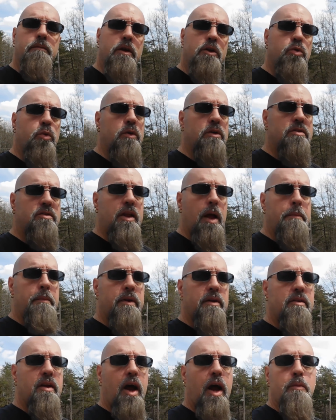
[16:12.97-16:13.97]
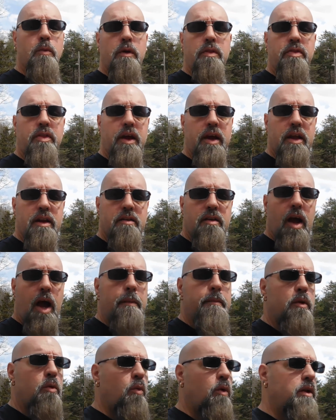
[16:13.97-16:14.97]
It's one step at a time, one thing at a
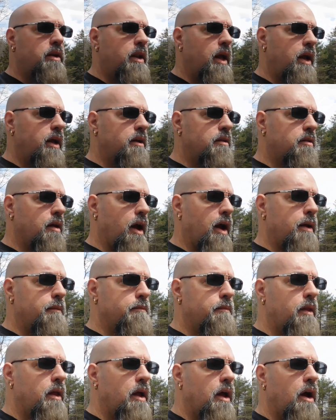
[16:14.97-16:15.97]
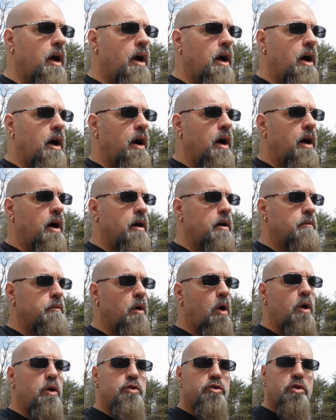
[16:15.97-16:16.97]
time, and one day at a time. Um,
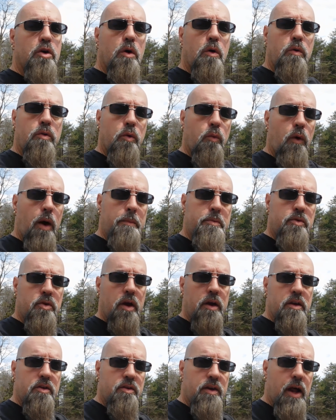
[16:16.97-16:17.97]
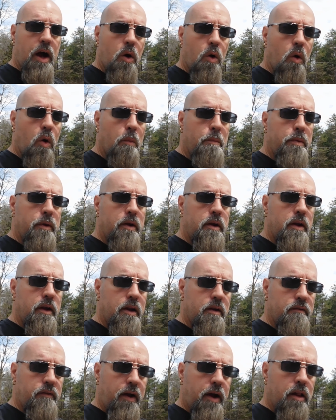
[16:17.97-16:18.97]
also, the website is now open
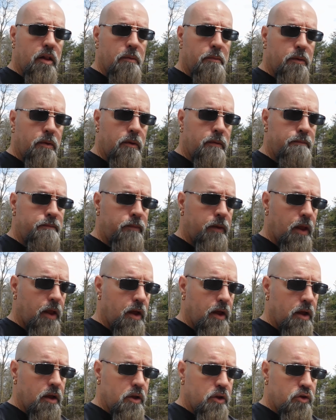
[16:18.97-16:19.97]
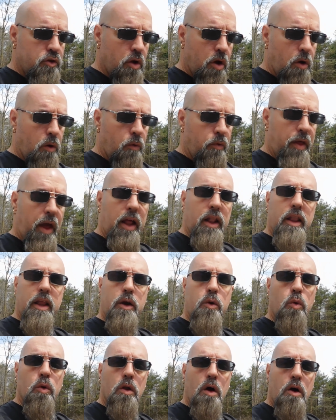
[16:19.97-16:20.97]
and available. So that
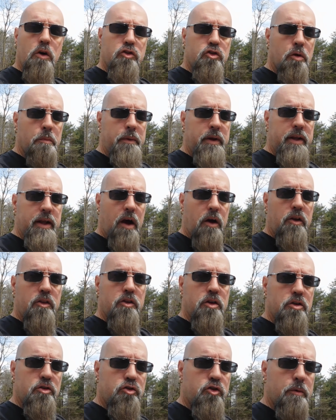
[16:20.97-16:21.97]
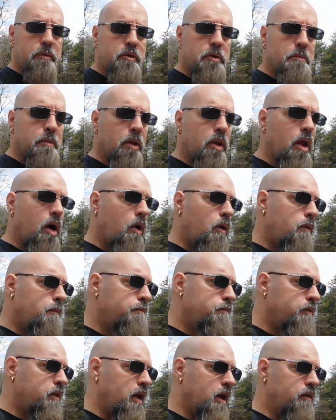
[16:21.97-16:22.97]
link will also be down in the description below.
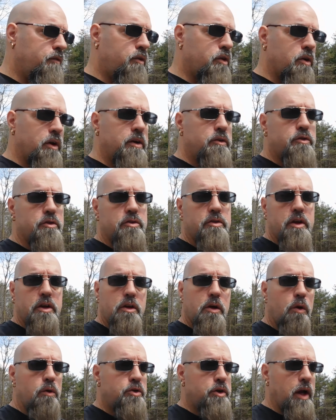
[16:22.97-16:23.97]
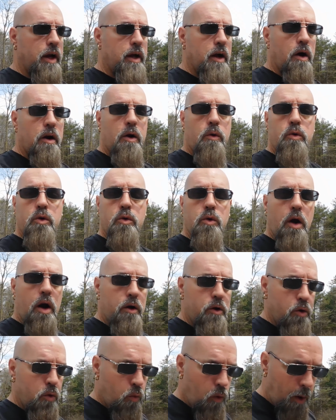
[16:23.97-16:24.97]
If you're interested, go check out our new,
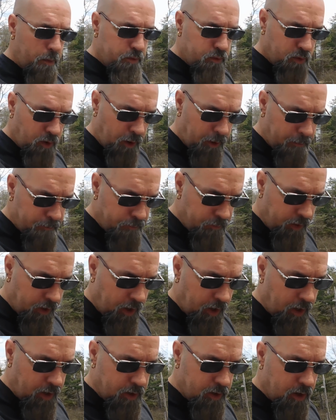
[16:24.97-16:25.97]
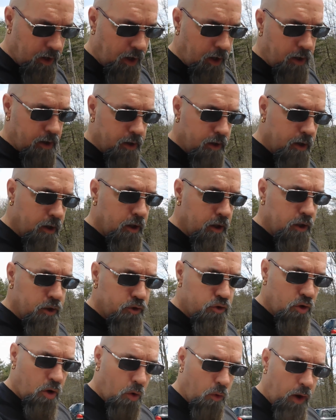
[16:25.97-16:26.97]
our new website. And uh,
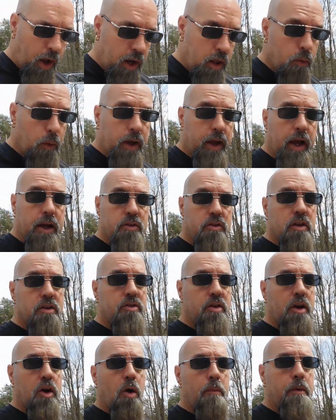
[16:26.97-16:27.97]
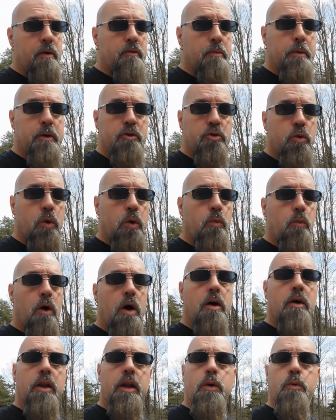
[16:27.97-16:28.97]
so anyway, guys, listen, I hope everybody's doing
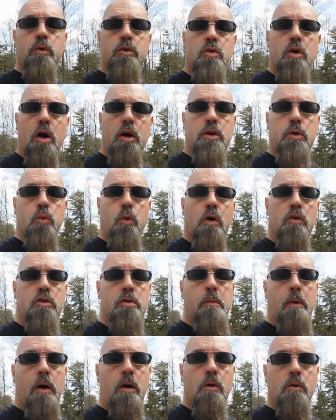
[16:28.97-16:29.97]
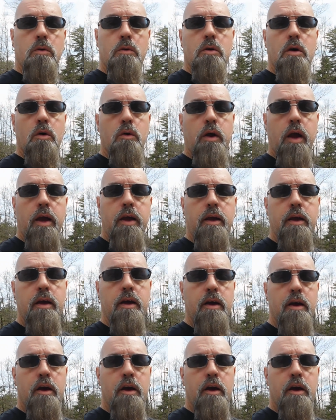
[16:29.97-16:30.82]
well, and I will talk to you all tomorrow, okay?